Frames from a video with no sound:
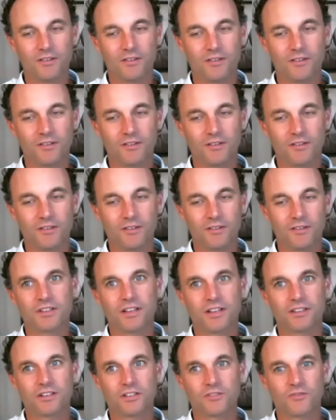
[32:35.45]
making sure that
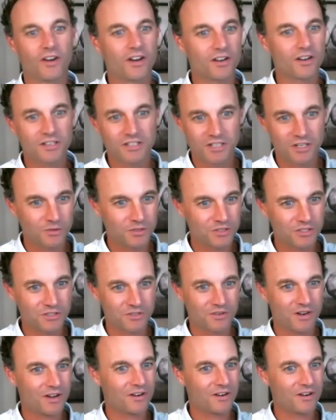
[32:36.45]
there's fire extinguishers
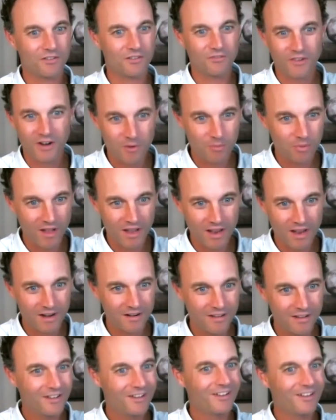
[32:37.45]
around in a fire plan,
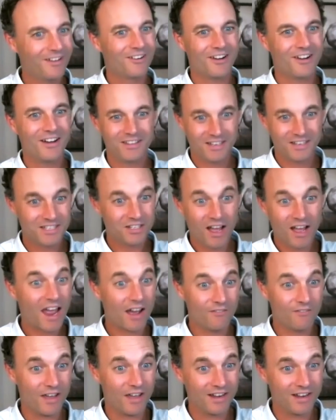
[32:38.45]
right? They still
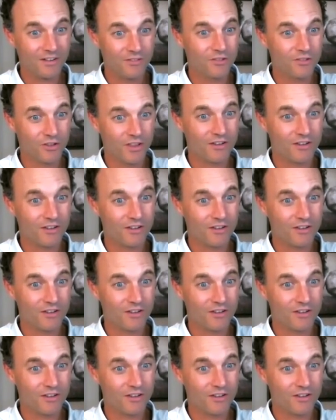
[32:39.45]
have that, even though they have